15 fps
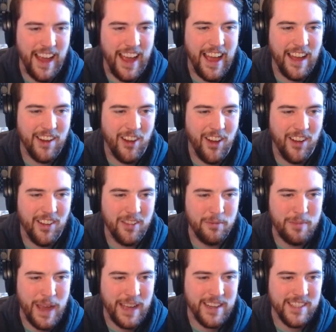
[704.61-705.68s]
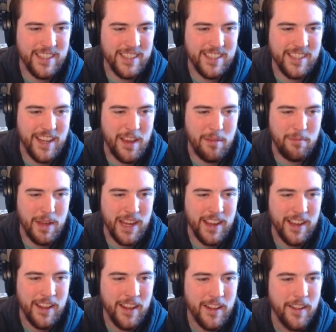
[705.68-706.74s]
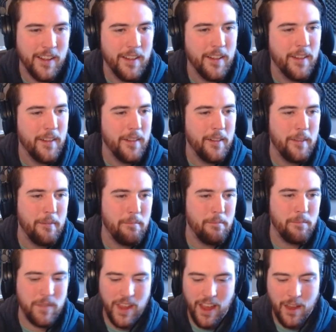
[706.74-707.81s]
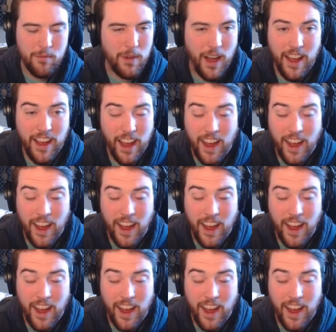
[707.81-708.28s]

at all manages to hit me. Am I